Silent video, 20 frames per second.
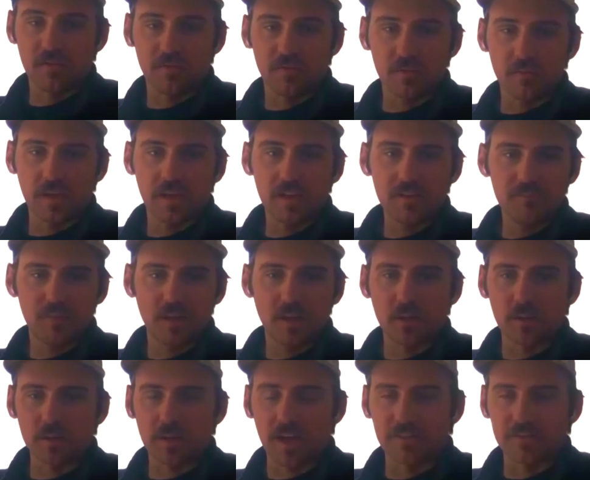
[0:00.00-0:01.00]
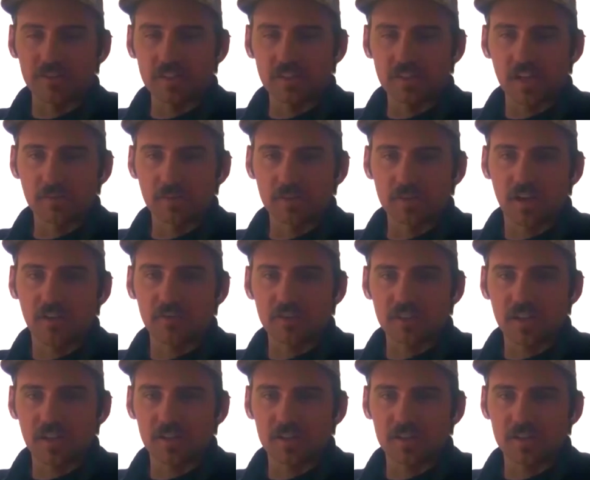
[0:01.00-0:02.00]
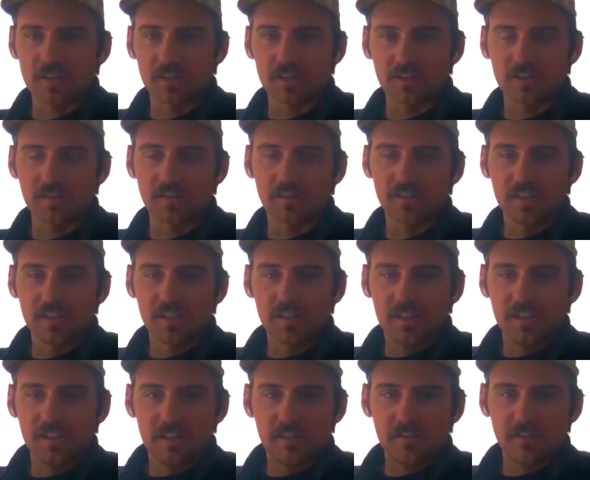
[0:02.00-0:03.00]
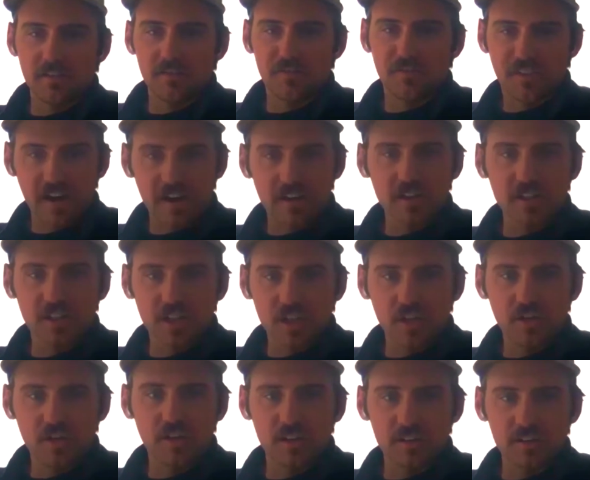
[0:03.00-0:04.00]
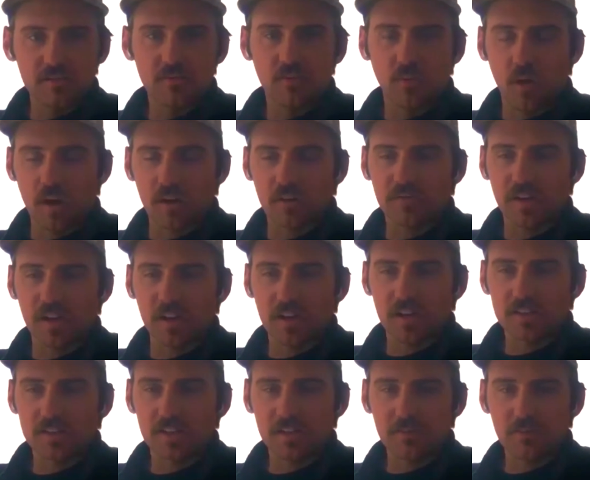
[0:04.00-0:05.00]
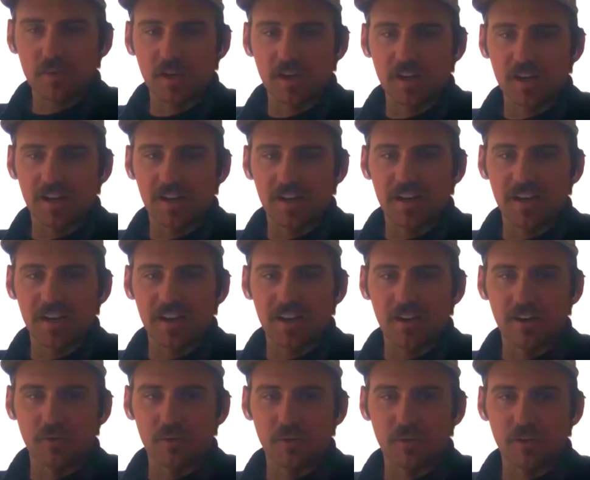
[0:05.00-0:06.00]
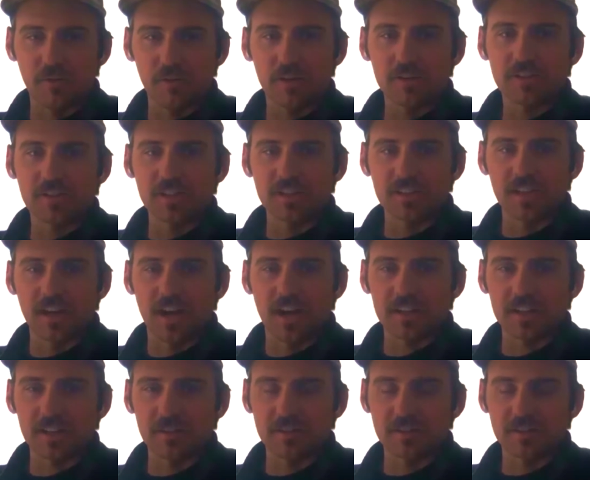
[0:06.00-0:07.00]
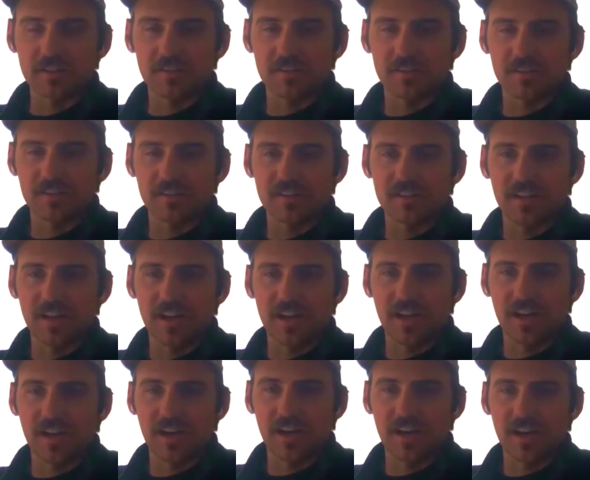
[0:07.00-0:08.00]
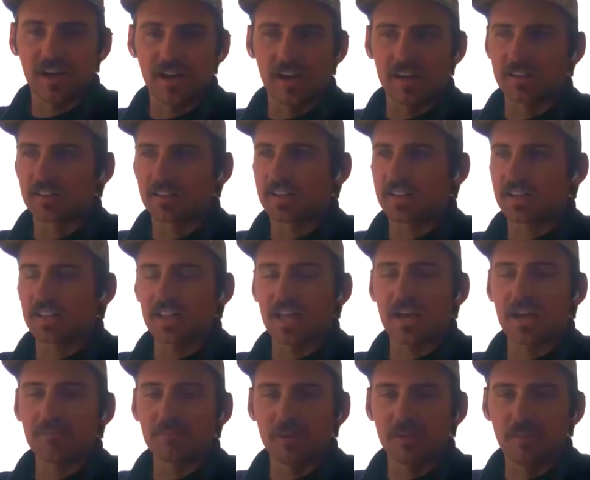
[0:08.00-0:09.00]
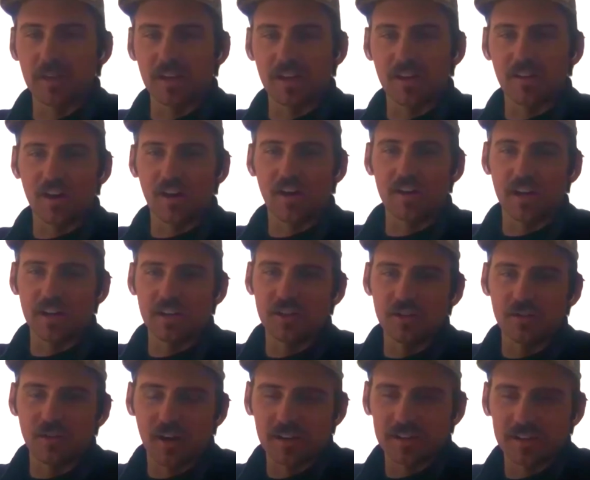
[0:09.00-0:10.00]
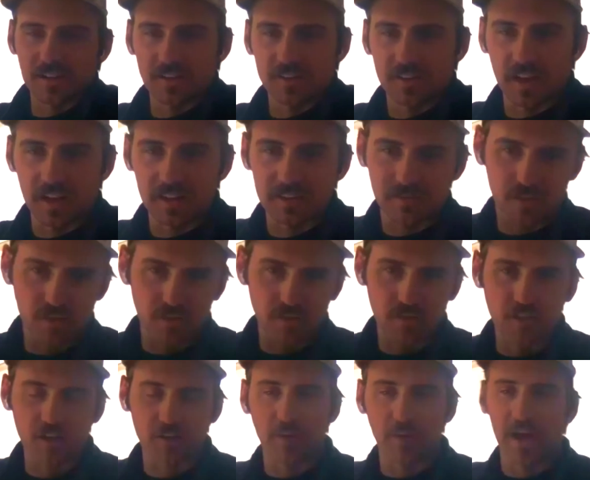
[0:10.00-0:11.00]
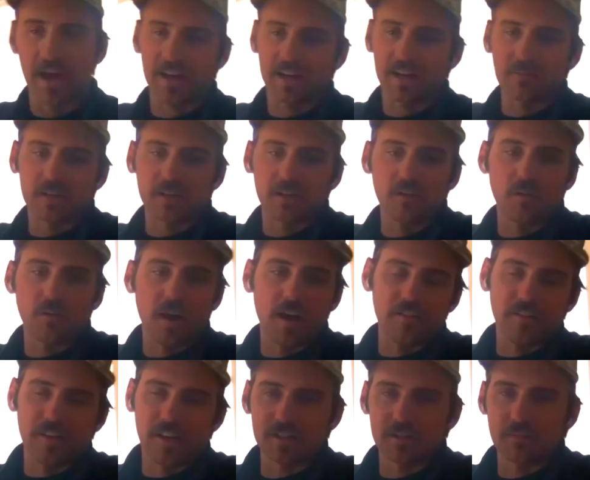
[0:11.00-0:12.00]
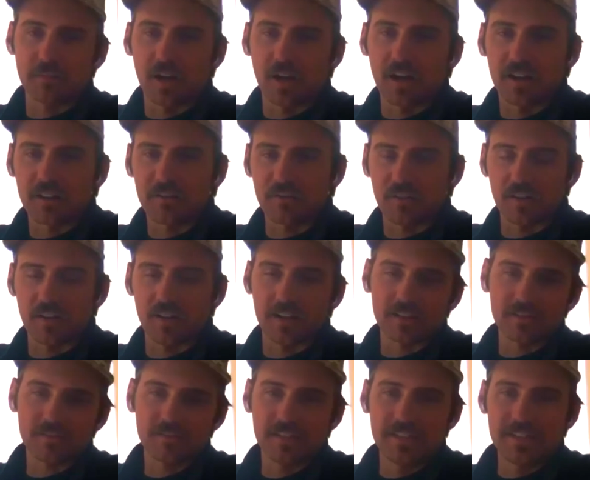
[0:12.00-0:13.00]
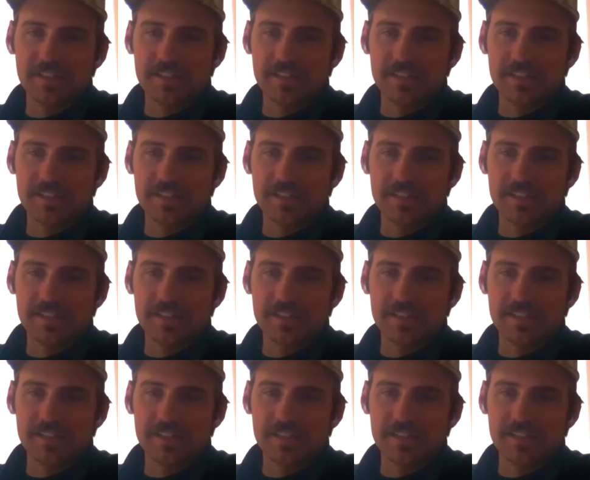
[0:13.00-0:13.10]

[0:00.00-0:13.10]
You know, for me, being able to have these types of conversations, and fairly new at waterfowl hunting. But when we originally talked, I claimed to be a new hunter. And then I look back and I'm like, oh, wow, I've actually been hunting for like